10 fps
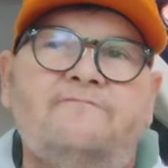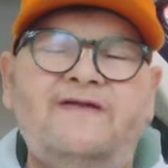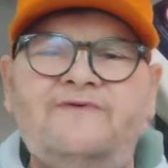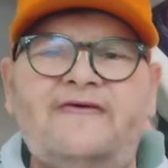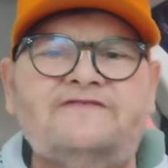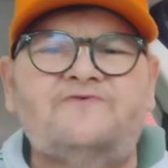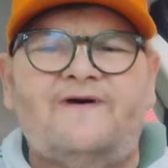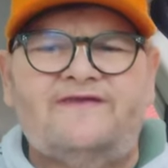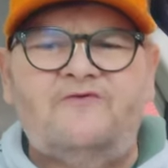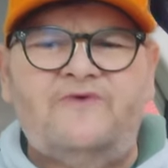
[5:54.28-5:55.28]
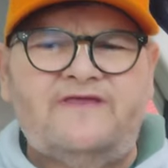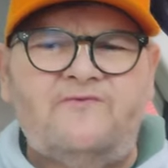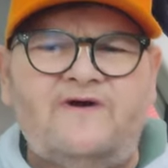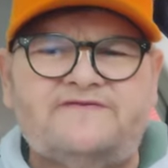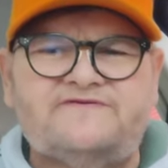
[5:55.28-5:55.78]
Maybe that's why nobody
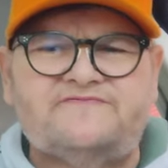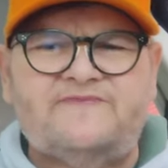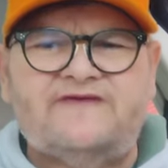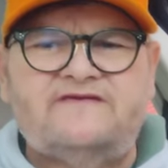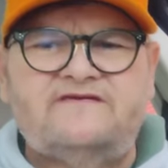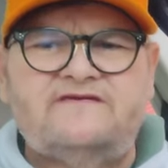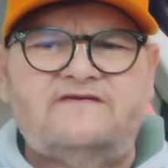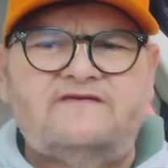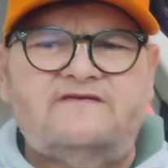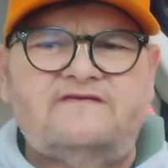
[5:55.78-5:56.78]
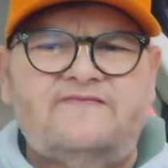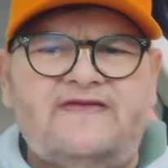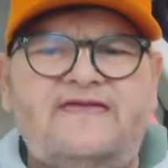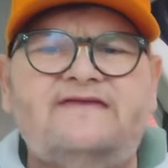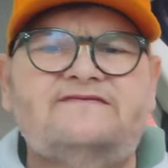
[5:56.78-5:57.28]
watches me.
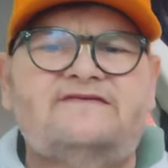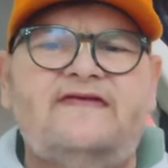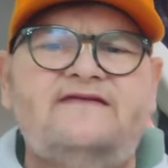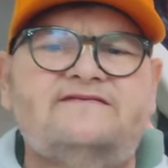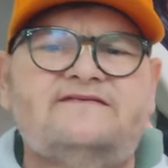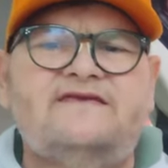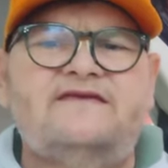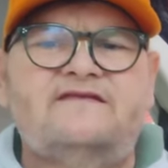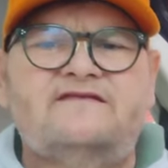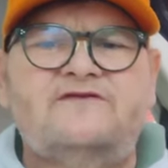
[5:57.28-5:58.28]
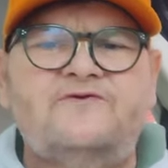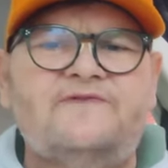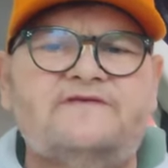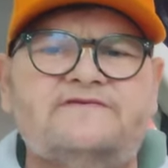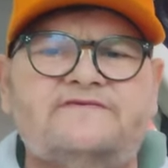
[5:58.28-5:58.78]
They can't stand seeing a
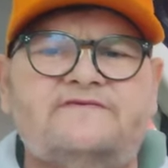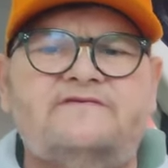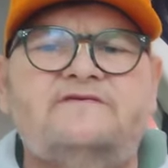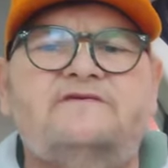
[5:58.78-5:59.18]
toothless